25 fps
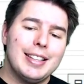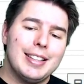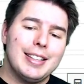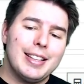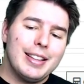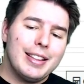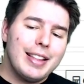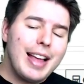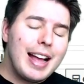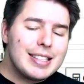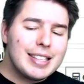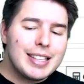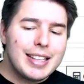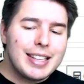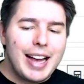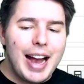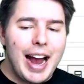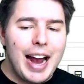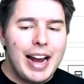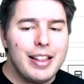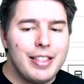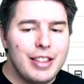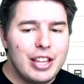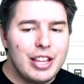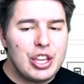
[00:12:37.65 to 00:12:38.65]
That's the
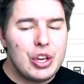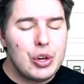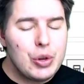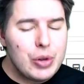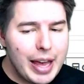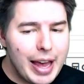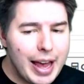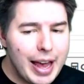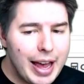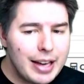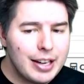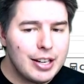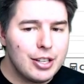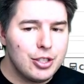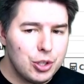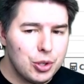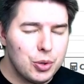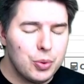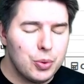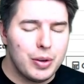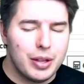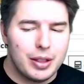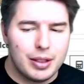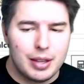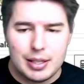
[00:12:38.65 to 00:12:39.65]
kind of thing you can do
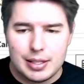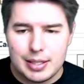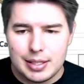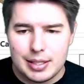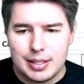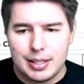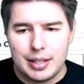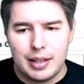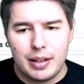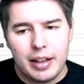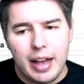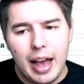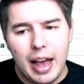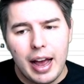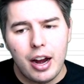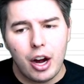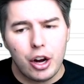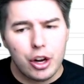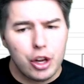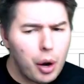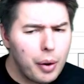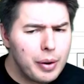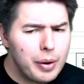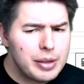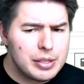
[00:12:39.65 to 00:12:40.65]
with this. Yeah, are
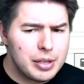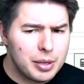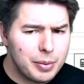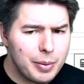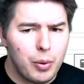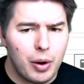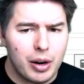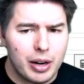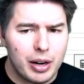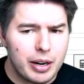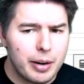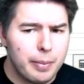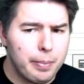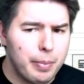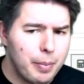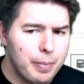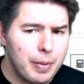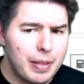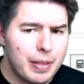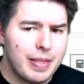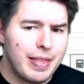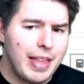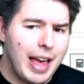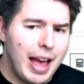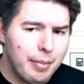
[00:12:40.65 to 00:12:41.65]
you always going to be wanting to pump
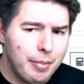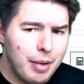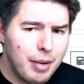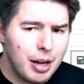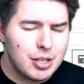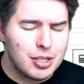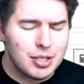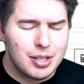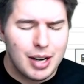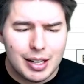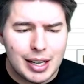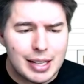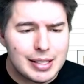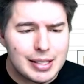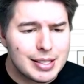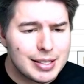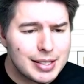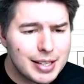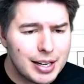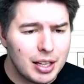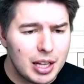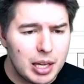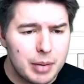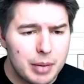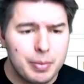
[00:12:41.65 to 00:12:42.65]
it that much? Not
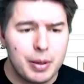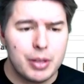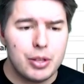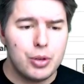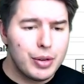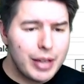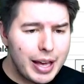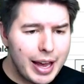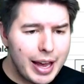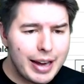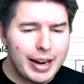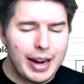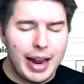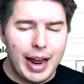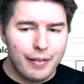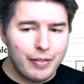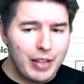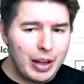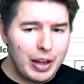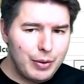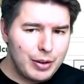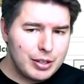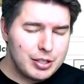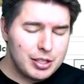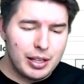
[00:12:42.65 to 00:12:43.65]
necessarily, but you can have that
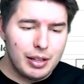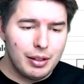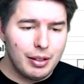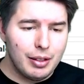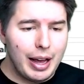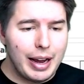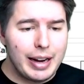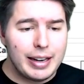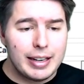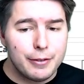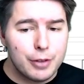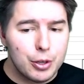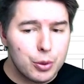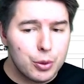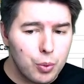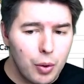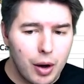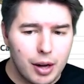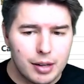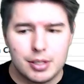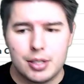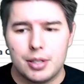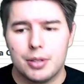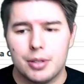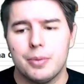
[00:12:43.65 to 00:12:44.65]
risky line if you want
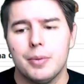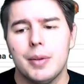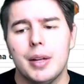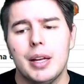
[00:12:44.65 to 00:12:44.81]
to.